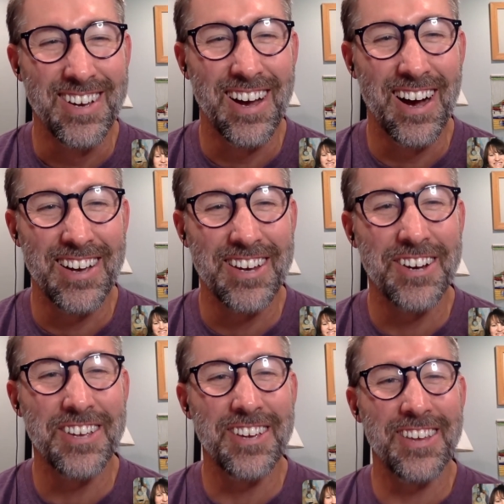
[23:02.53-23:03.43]

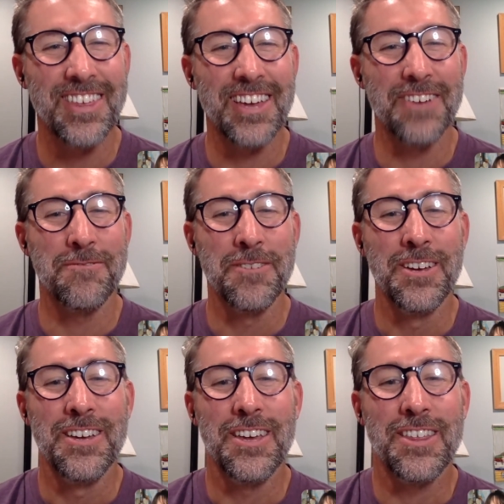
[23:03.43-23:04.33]
You think
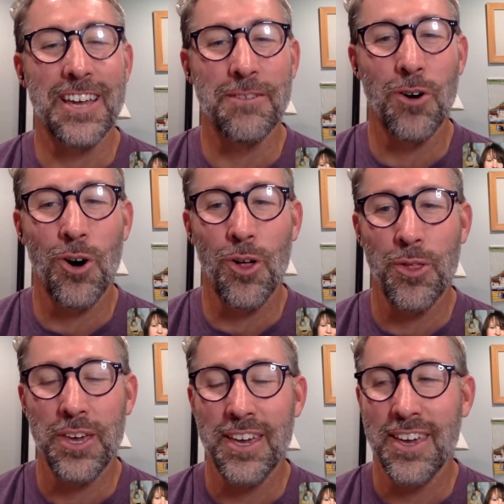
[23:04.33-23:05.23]
of all
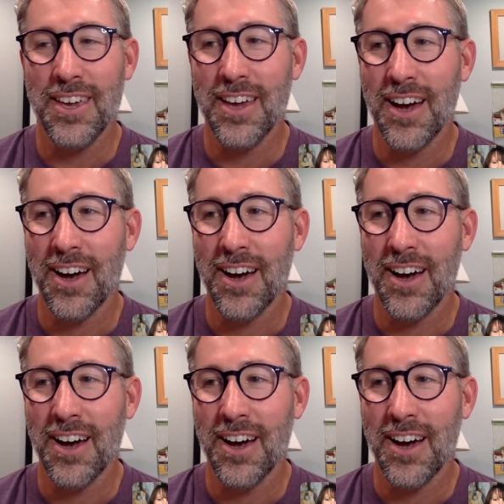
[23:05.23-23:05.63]
the